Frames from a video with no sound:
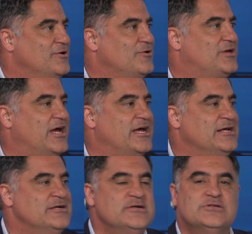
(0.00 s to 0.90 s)

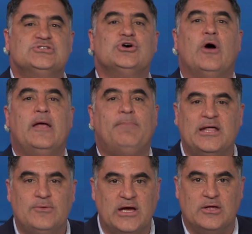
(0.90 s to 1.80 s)
Okay. So, and by
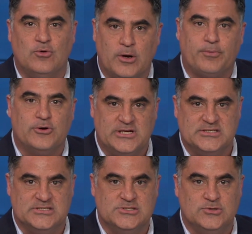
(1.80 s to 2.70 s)
the way, you wanna
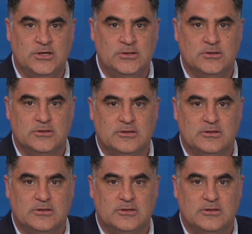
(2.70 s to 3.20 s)
protest Israel?